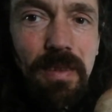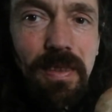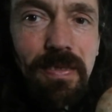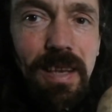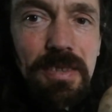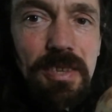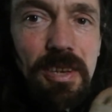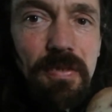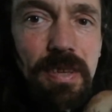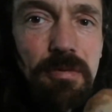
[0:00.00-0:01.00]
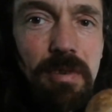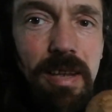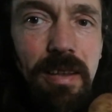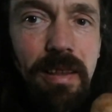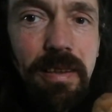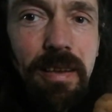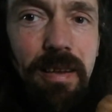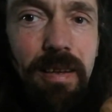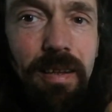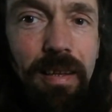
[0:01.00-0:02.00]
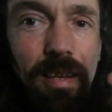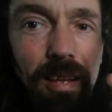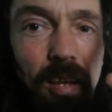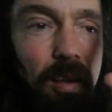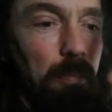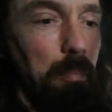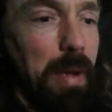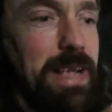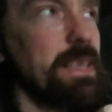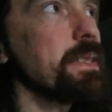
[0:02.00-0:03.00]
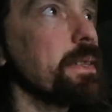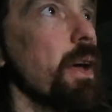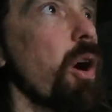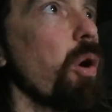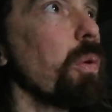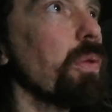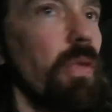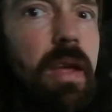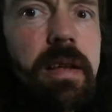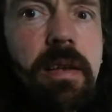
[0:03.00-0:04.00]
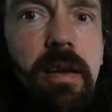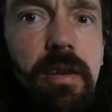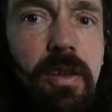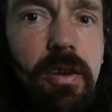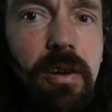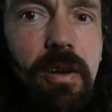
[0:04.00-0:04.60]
think that surface really makes the whole thing, you